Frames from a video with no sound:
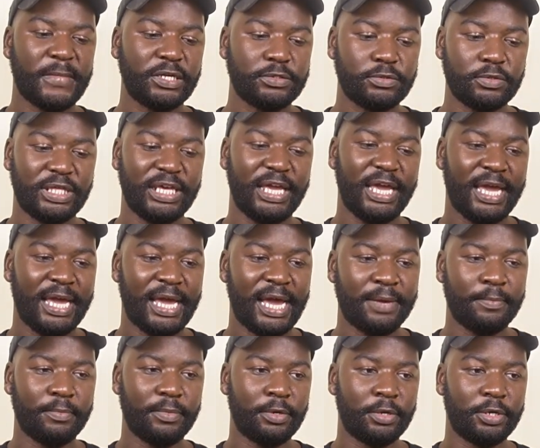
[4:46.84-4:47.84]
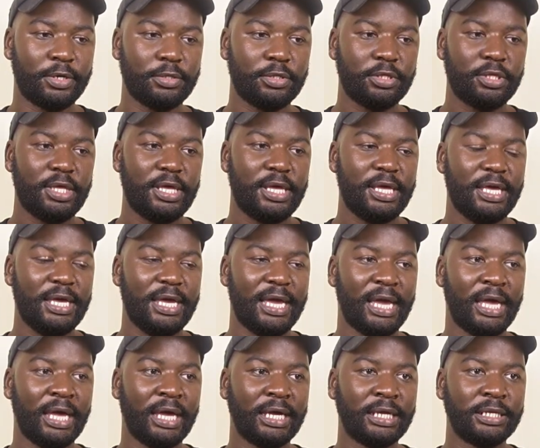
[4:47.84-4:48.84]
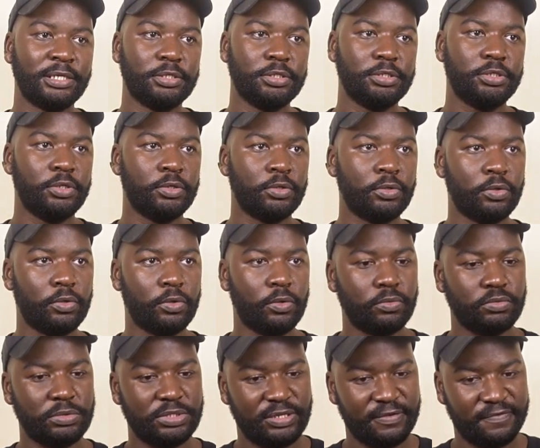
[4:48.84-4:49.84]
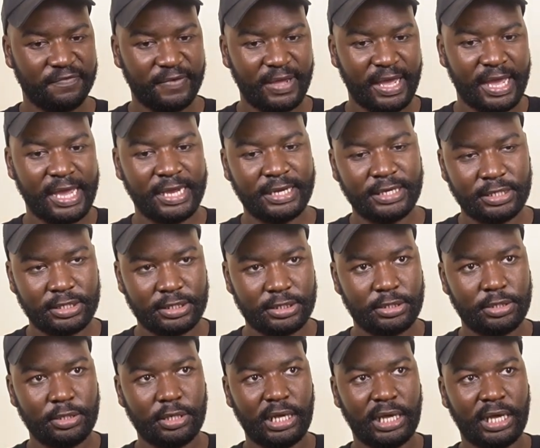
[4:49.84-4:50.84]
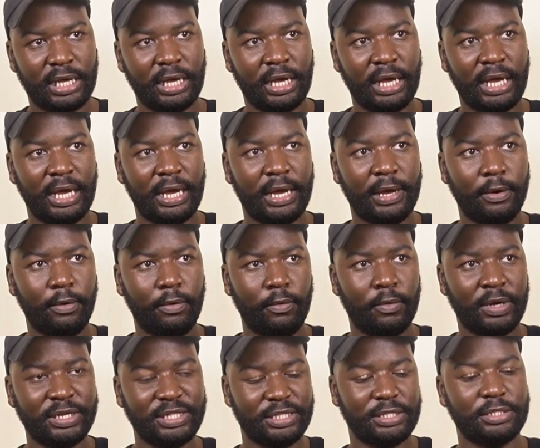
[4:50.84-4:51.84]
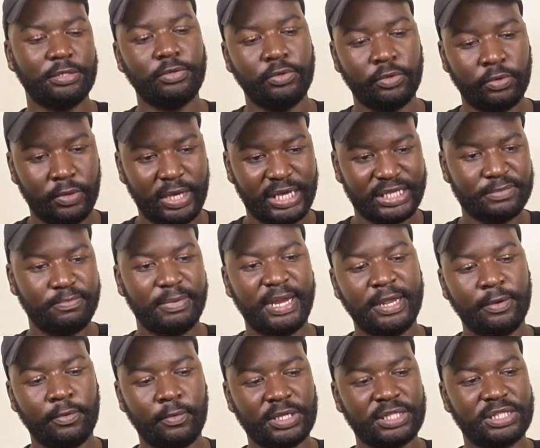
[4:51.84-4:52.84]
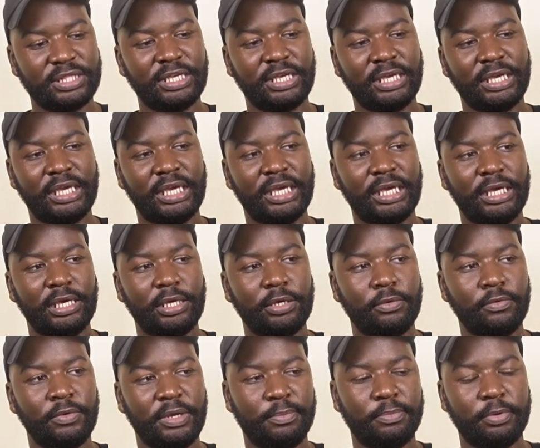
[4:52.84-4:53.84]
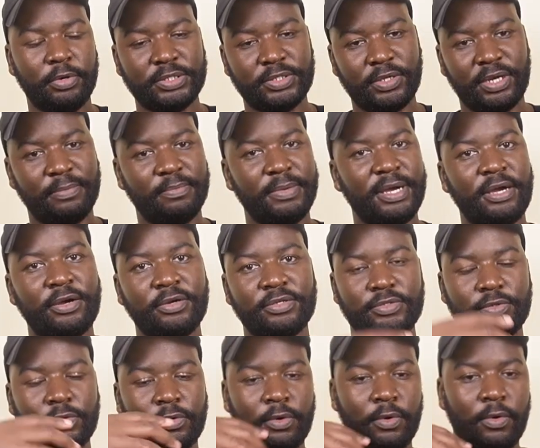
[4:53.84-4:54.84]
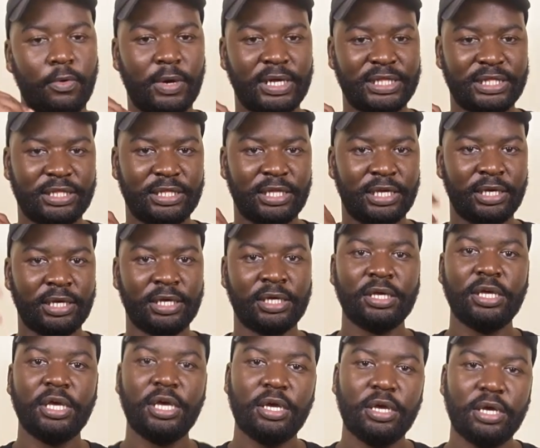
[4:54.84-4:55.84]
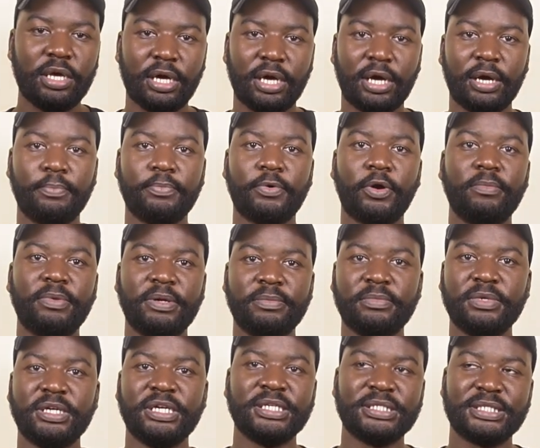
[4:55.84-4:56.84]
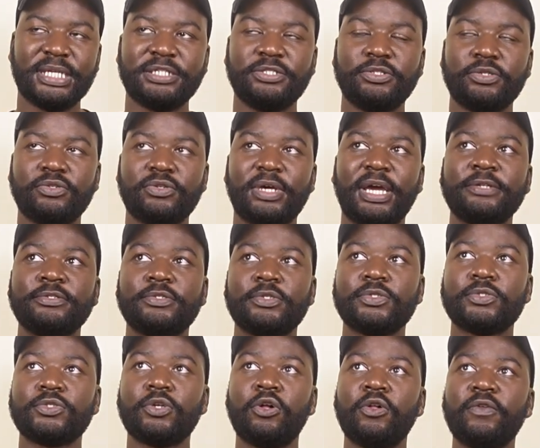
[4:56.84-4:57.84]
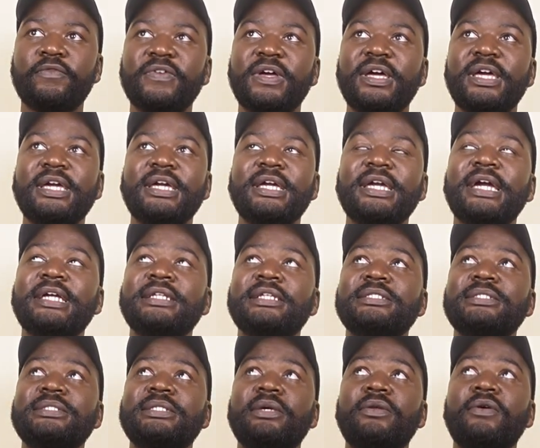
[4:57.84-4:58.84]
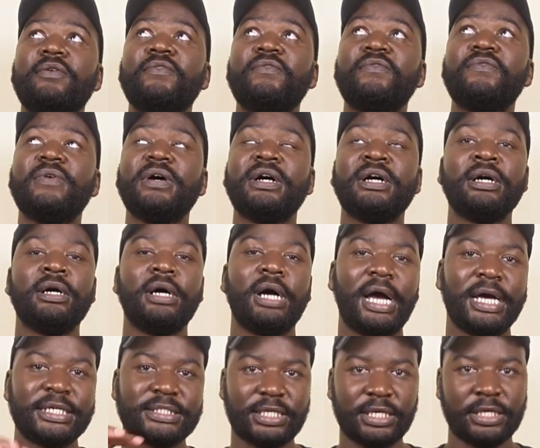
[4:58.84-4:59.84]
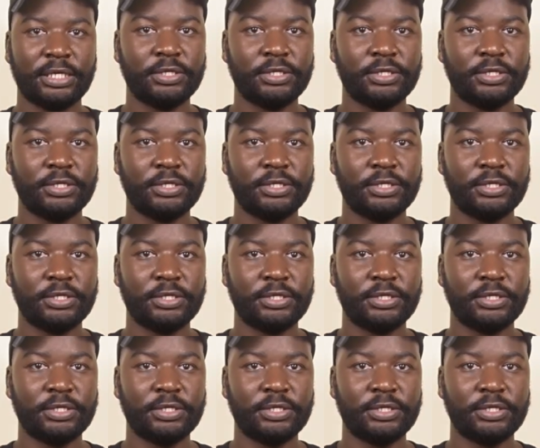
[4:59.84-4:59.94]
the AI model, and you define you explain what the repos are about, or what the problem is that you're trying to solve, and instead of asking